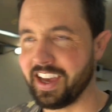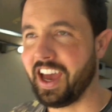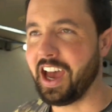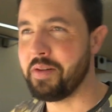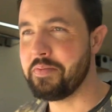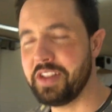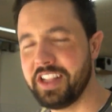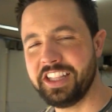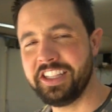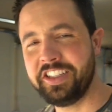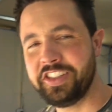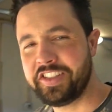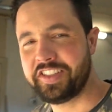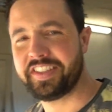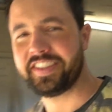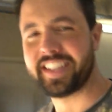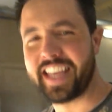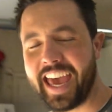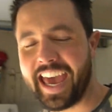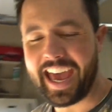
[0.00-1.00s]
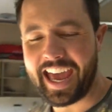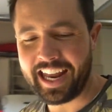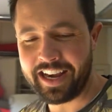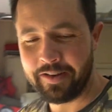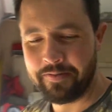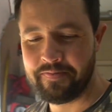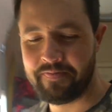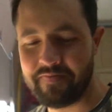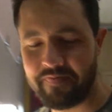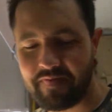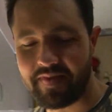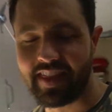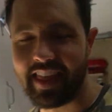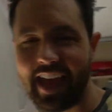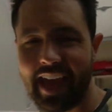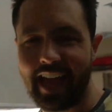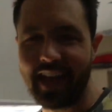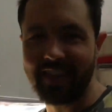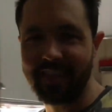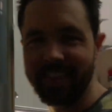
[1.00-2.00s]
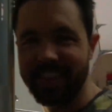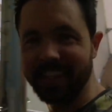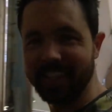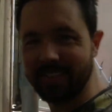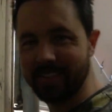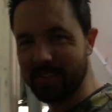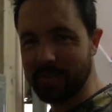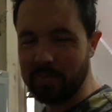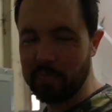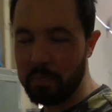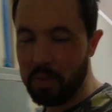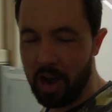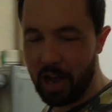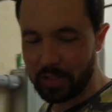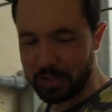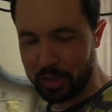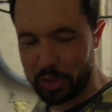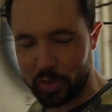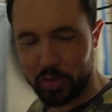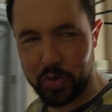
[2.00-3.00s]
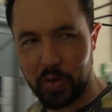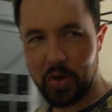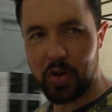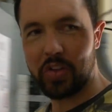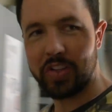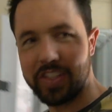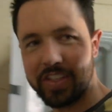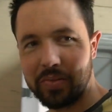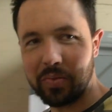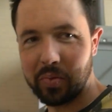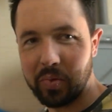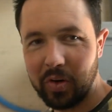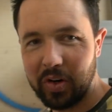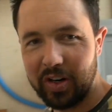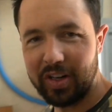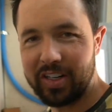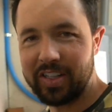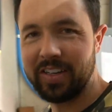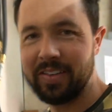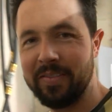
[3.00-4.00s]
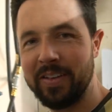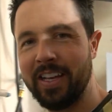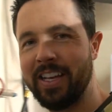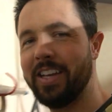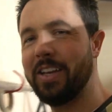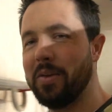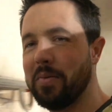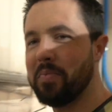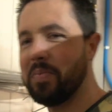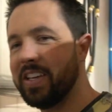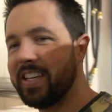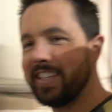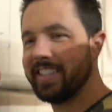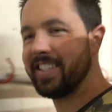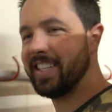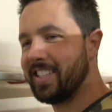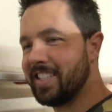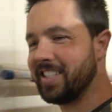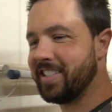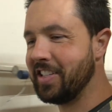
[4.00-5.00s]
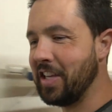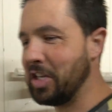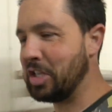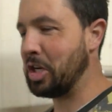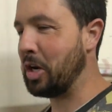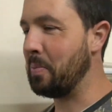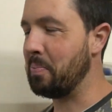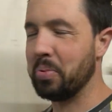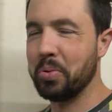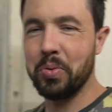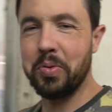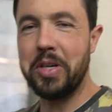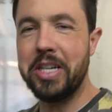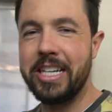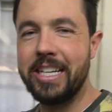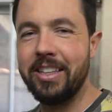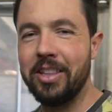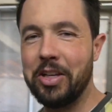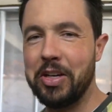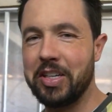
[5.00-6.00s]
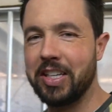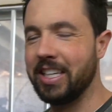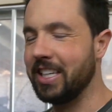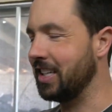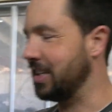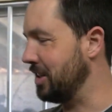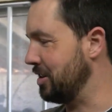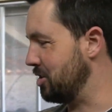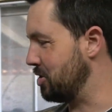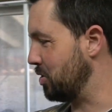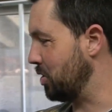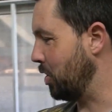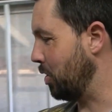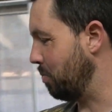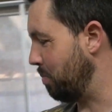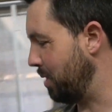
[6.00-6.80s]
I'm a little sad that this Mazak didn't work because it's such a pretty looking control